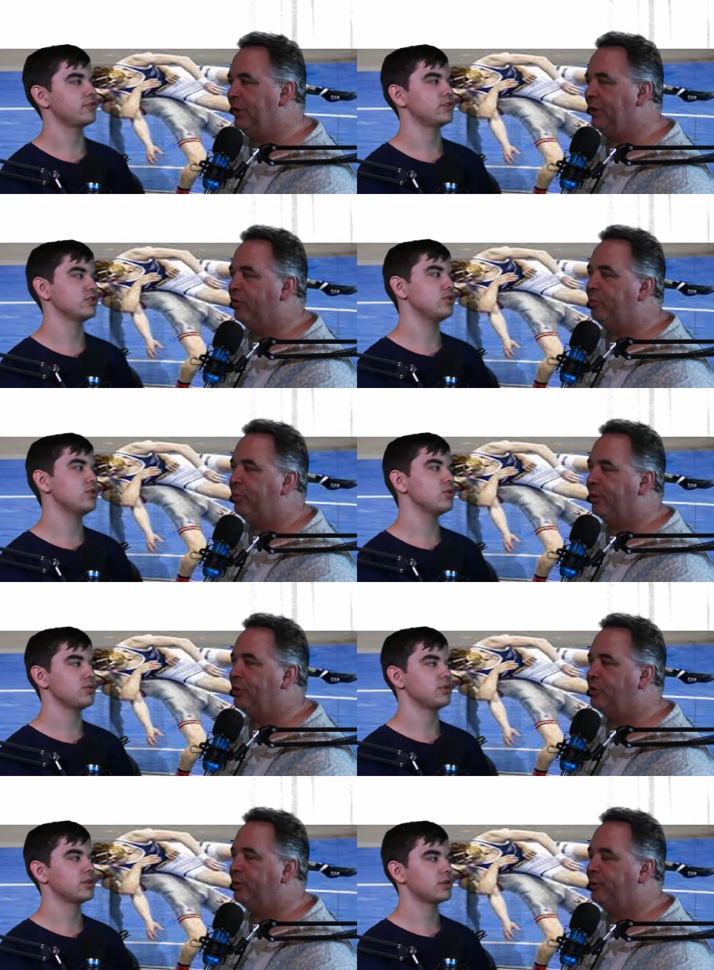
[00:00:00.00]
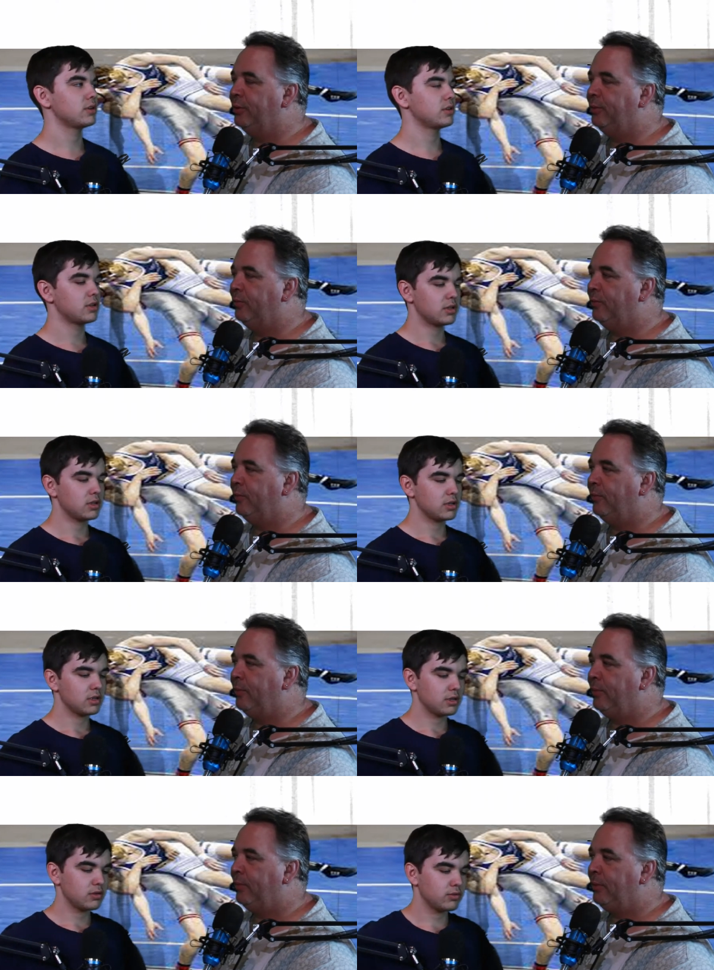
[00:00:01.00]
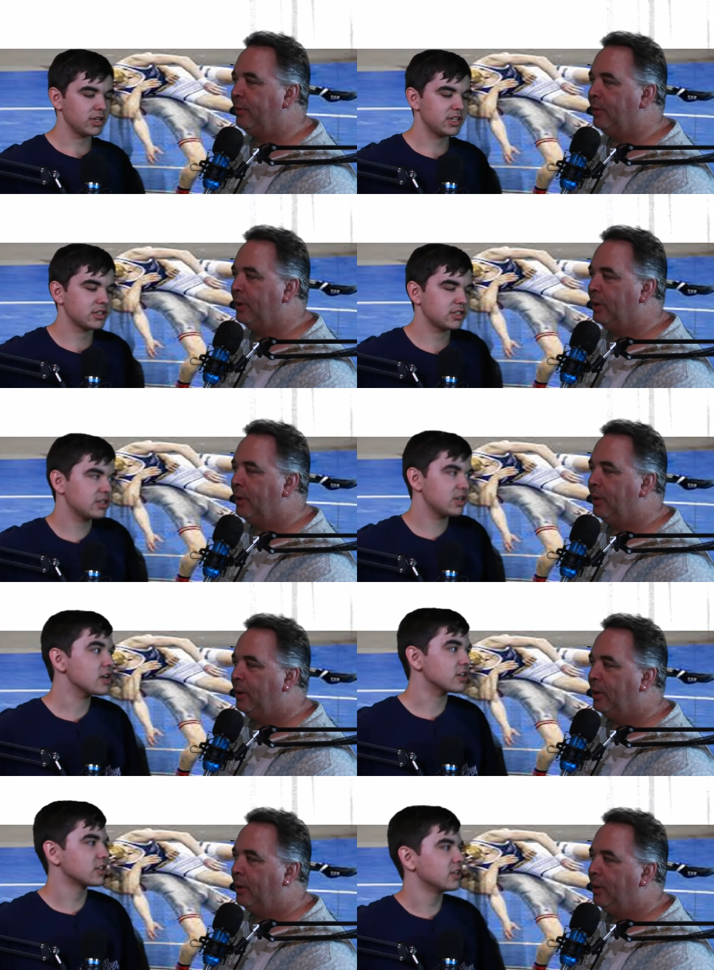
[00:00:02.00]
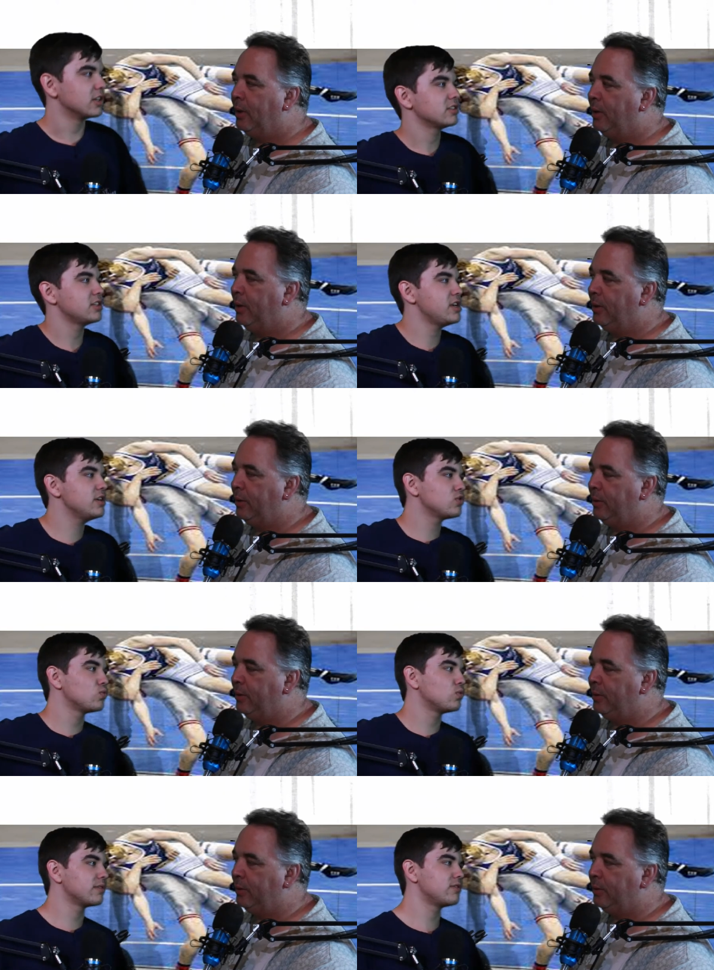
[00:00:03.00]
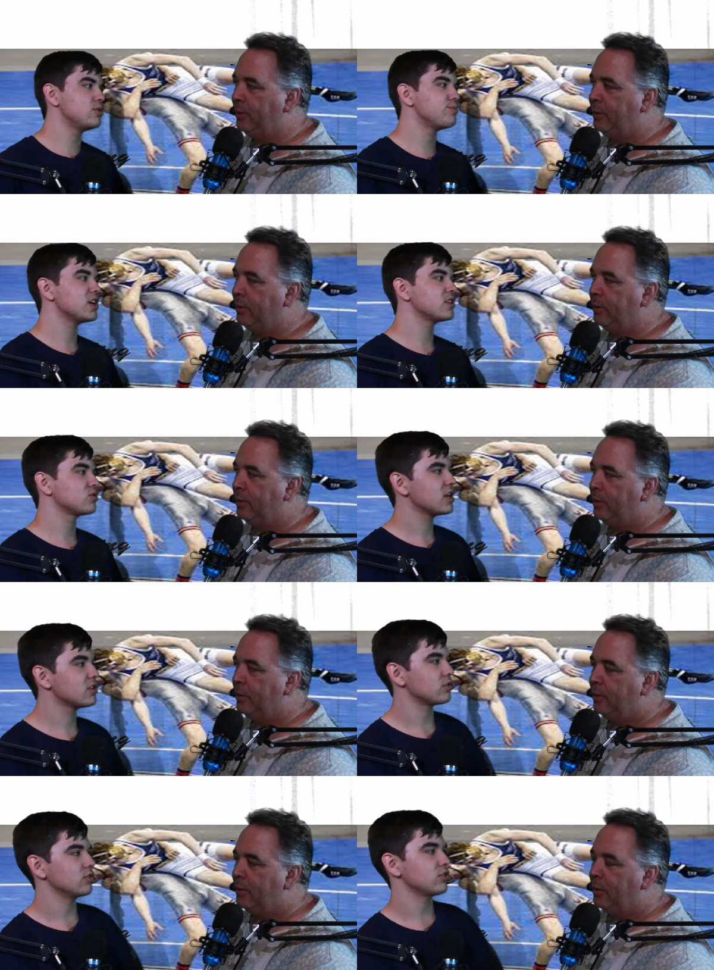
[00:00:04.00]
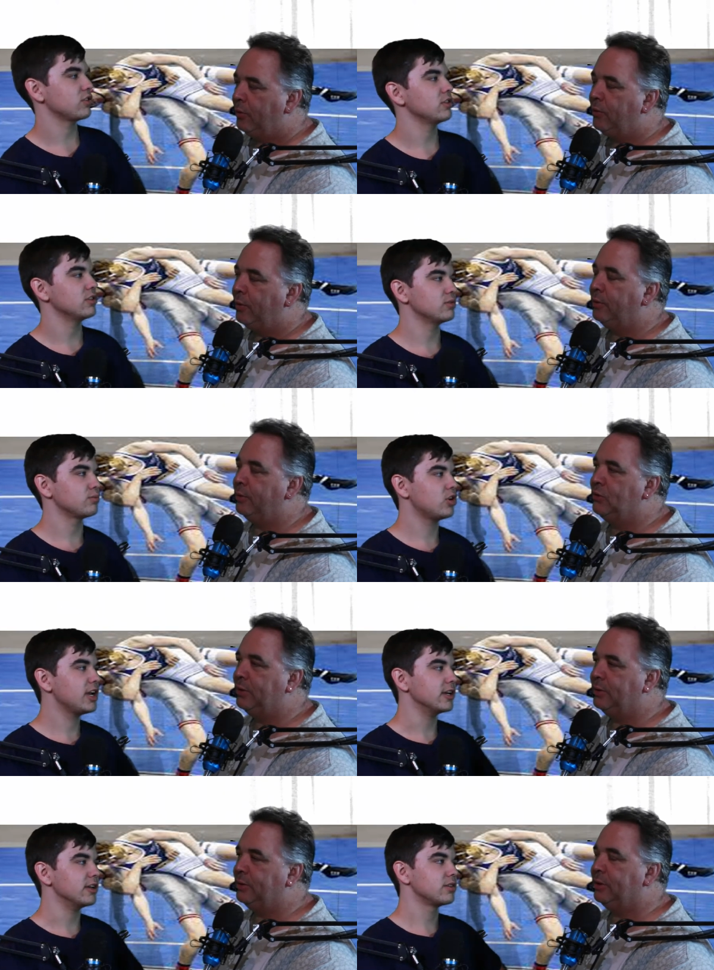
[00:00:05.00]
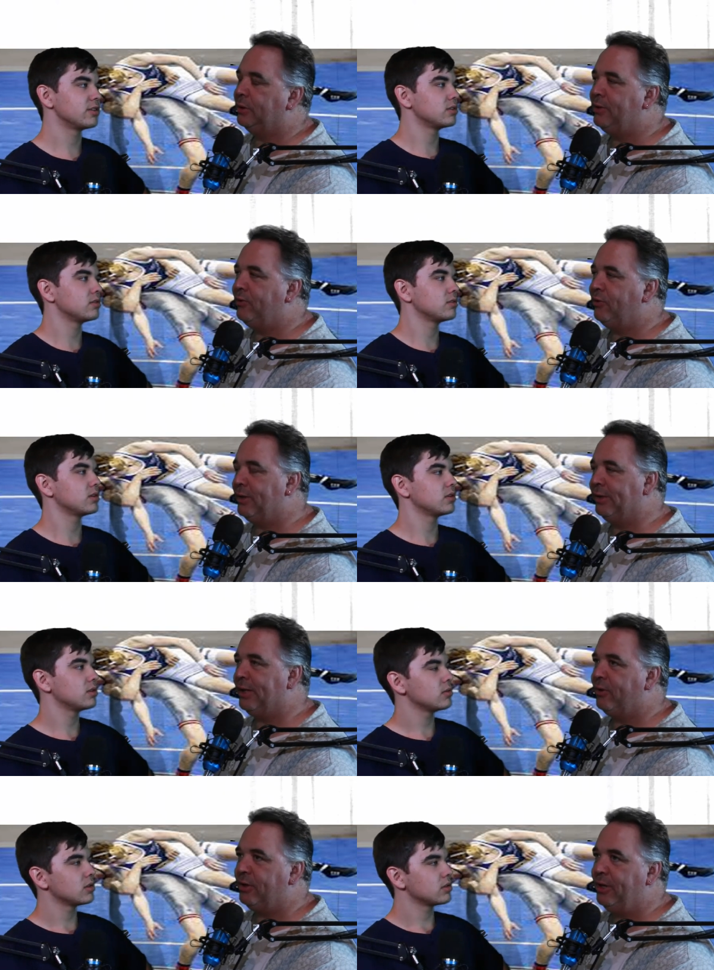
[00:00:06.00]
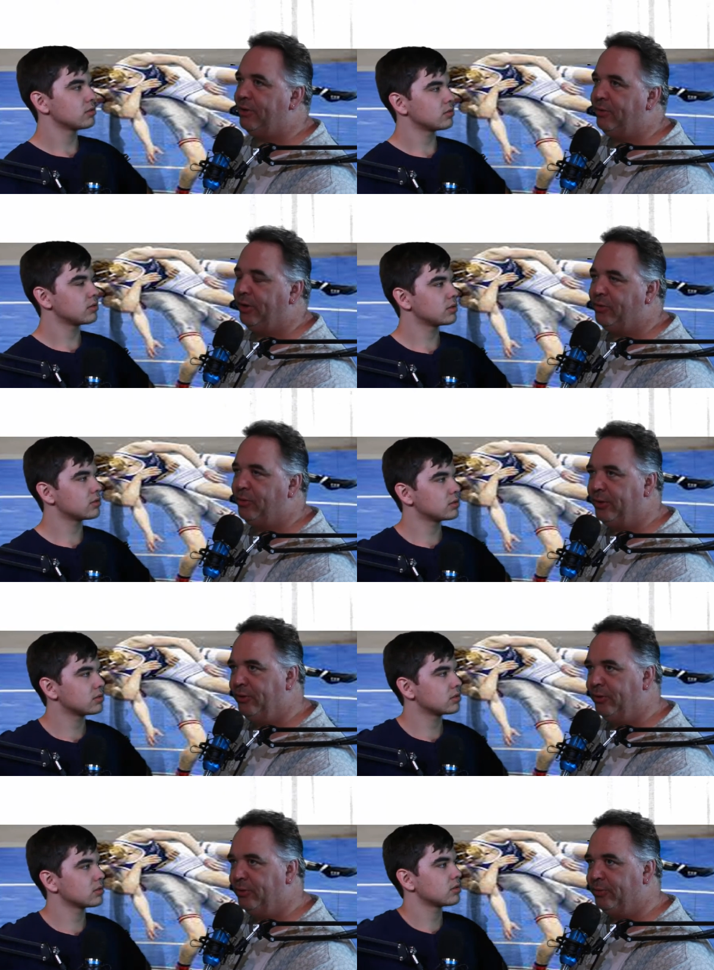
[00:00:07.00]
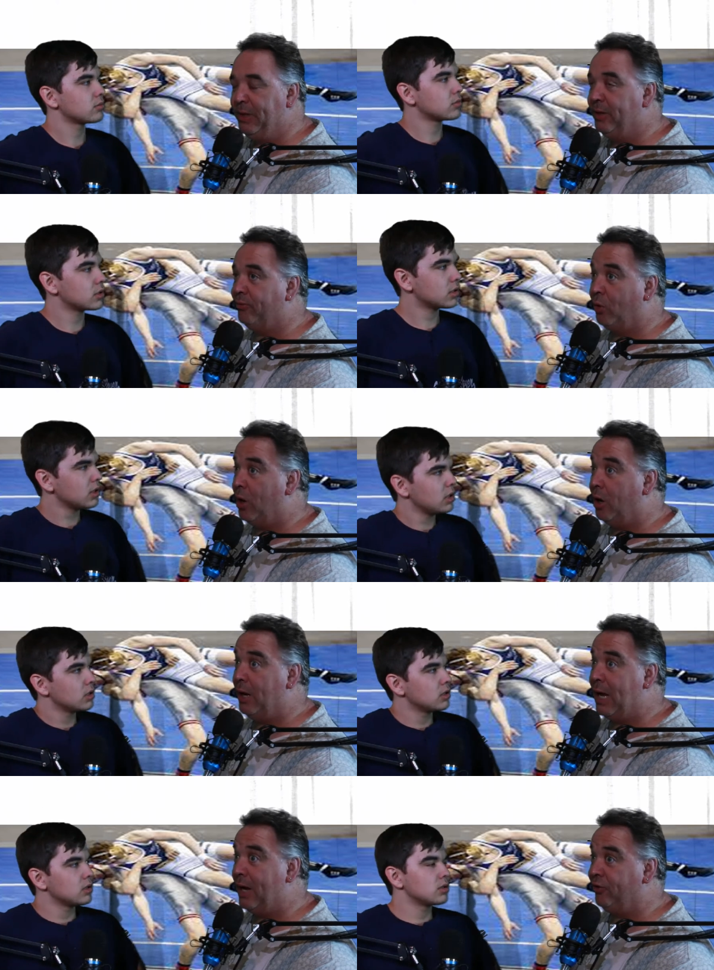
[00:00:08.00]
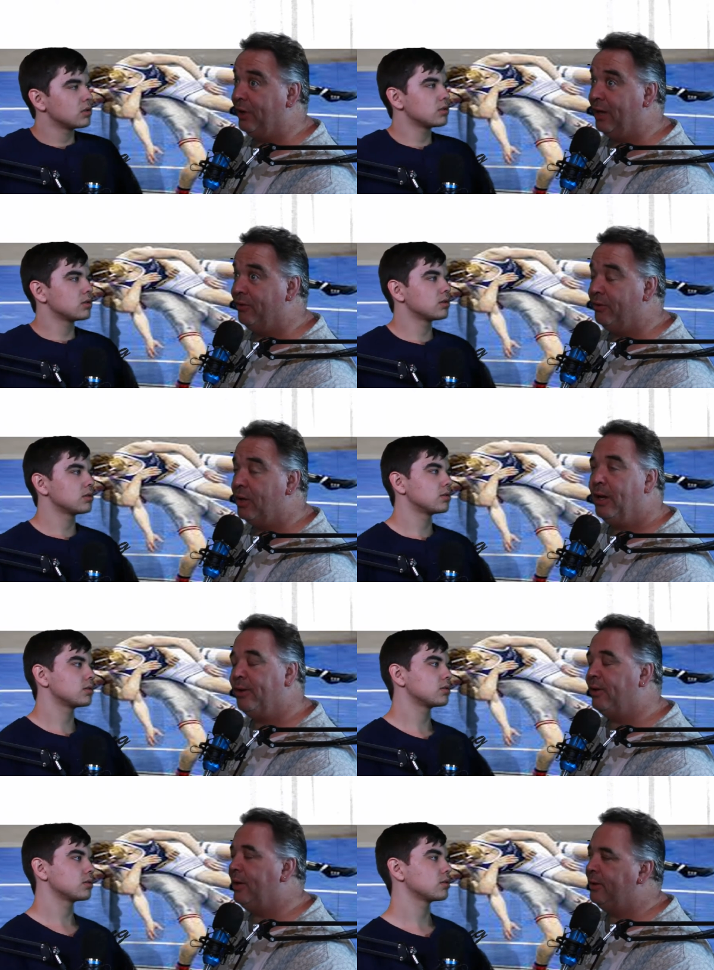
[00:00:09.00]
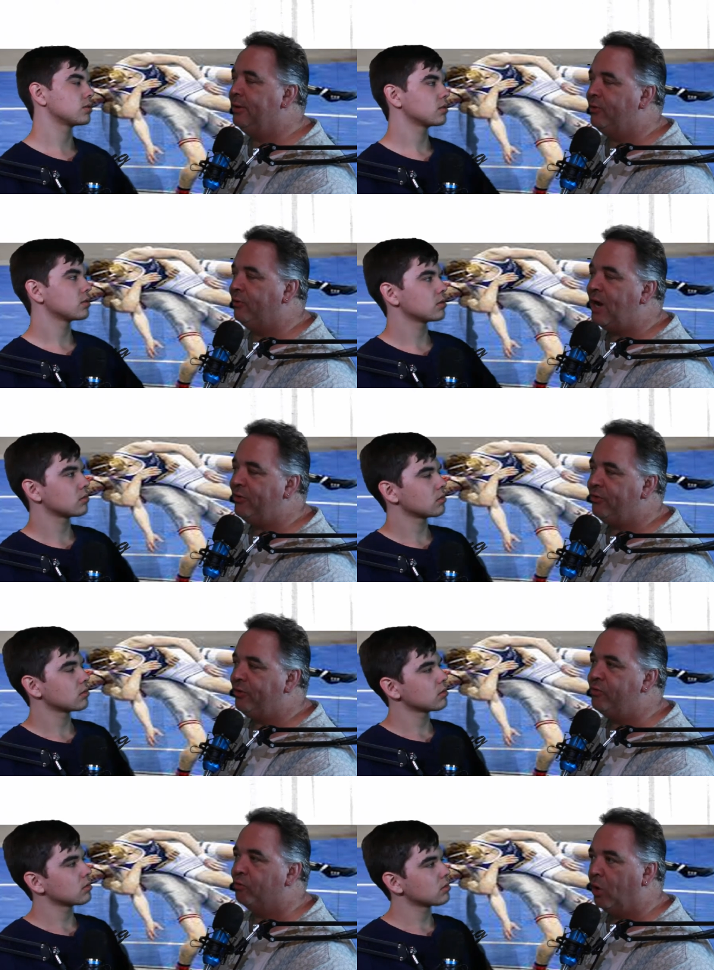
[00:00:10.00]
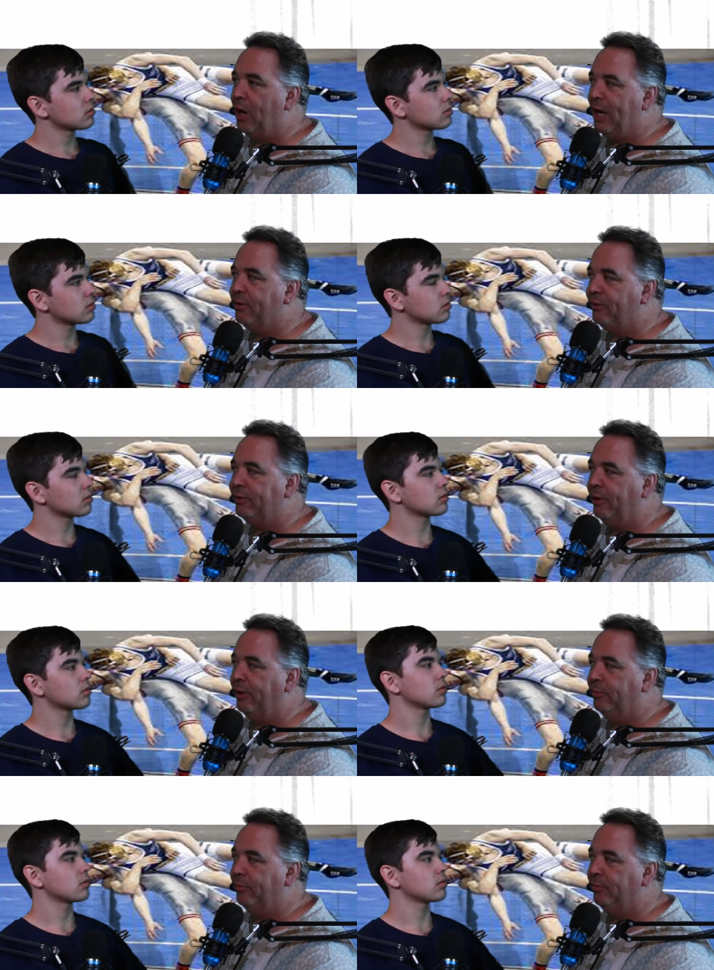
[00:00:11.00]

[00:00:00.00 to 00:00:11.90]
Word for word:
Speaker 1: his own. Push which sucks because he is one of the best wrestlers on so, the so, brand. So
Speaker 2: let's, let's let's look ahead really quick too, because Raw actually has uh, uh, Survivor Series. Raw has the team.